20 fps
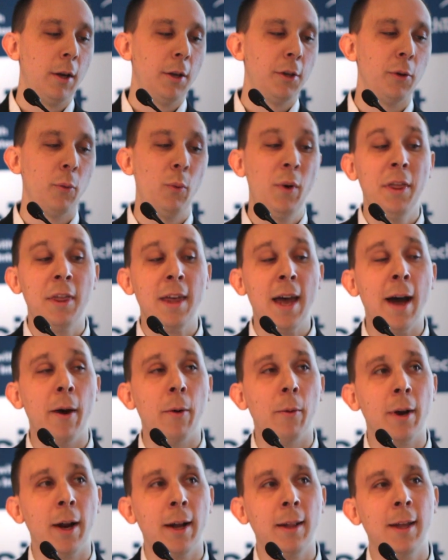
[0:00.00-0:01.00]
So with
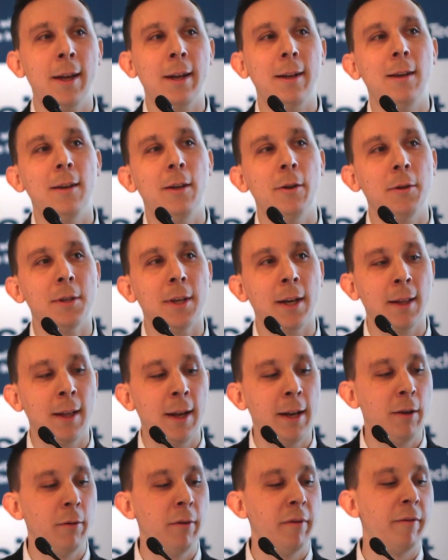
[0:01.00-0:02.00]
that, what I'd like to do is I'd
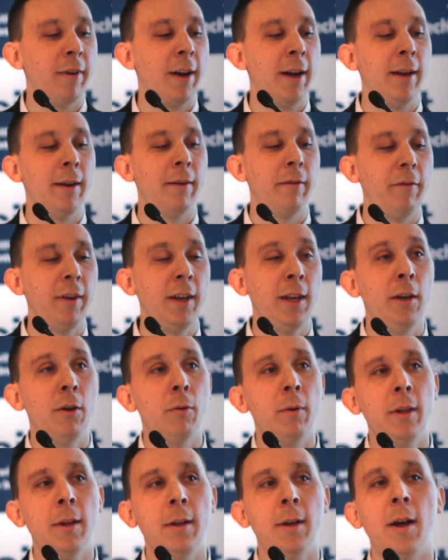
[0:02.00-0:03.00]
like to invite Vicki
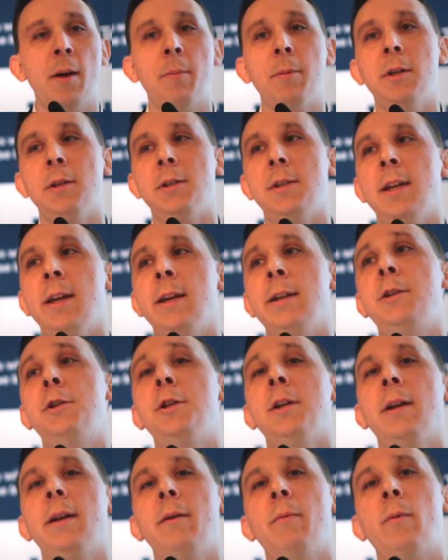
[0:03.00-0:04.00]
Quinlan up to
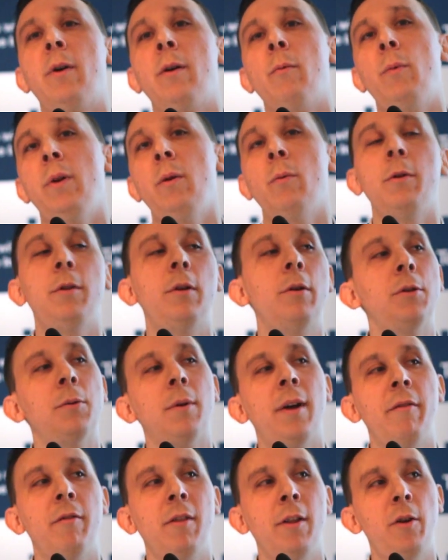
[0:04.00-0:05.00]
stage, and what we will do is
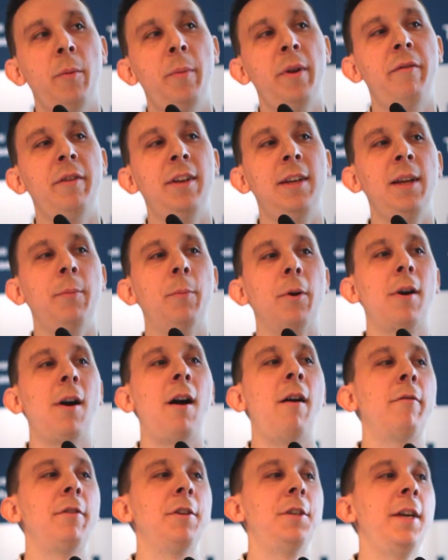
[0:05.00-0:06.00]
we'll have a little bit of a deeper
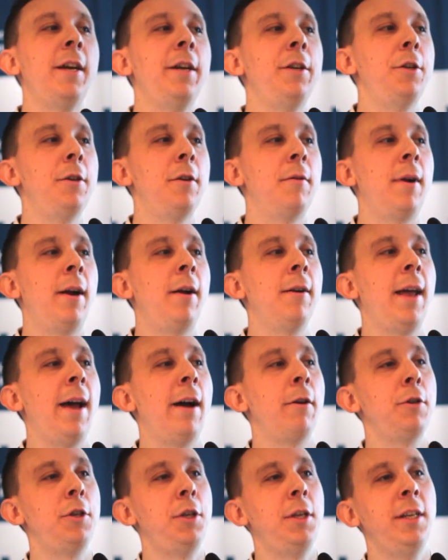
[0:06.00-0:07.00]
conversation around
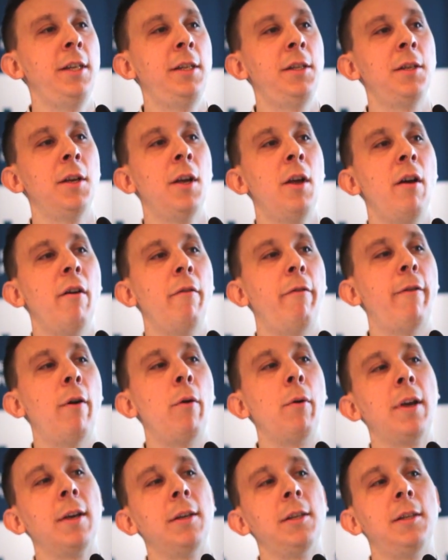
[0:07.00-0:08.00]
how she's
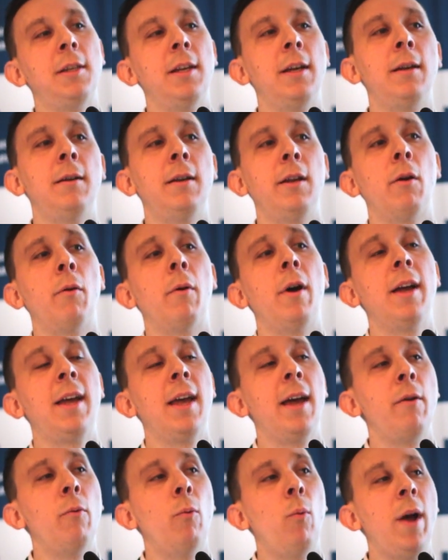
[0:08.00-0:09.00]
focused and,
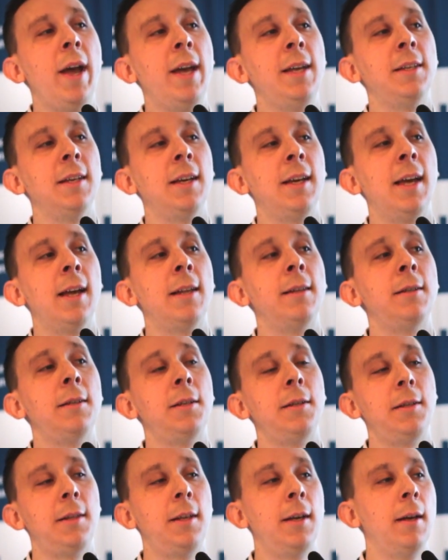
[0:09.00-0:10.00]
again, weighs
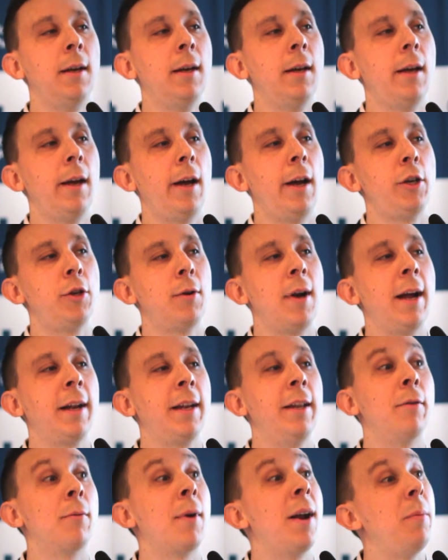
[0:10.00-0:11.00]
against
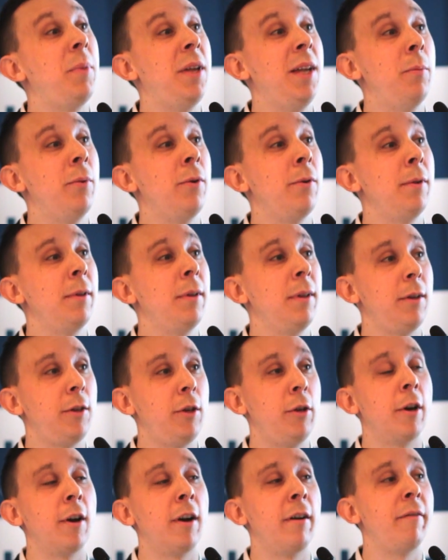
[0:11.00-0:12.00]
attracting the right people
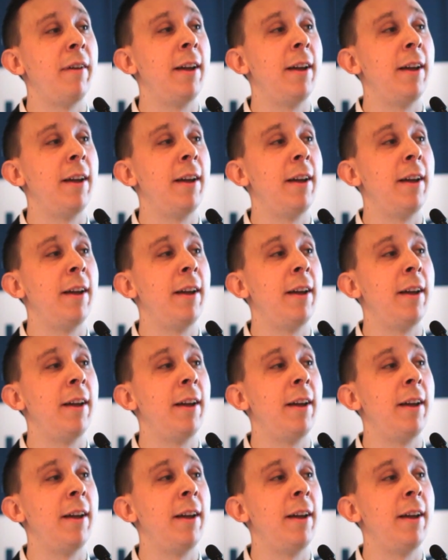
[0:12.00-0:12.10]
to her